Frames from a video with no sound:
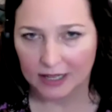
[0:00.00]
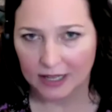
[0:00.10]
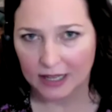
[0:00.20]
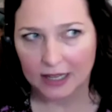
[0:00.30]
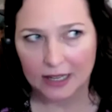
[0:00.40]

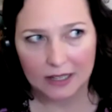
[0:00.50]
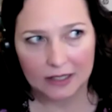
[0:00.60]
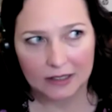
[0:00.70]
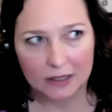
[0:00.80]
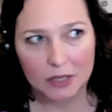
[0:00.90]
And
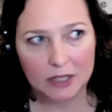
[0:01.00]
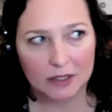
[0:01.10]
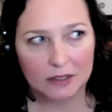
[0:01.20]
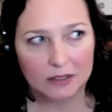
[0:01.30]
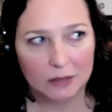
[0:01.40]
let me
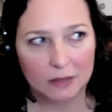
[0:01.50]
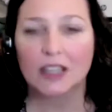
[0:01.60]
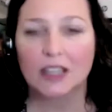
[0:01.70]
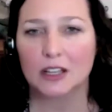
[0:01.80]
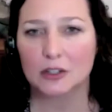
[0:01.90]

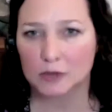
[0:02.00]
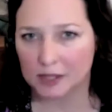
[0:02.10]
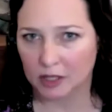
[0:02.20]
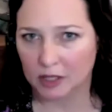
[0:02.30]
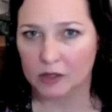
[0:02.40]
engage with
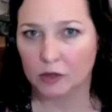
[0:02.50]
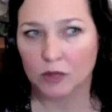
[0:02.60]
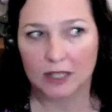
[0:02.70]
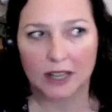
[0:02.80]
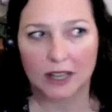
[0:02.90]
someone else who
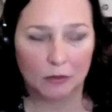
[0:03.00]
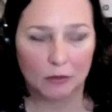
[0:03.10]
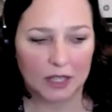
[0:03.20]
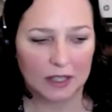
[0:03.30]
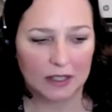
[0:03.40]
can help
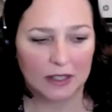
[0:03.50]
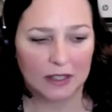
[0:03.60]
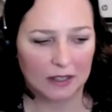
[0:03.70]
me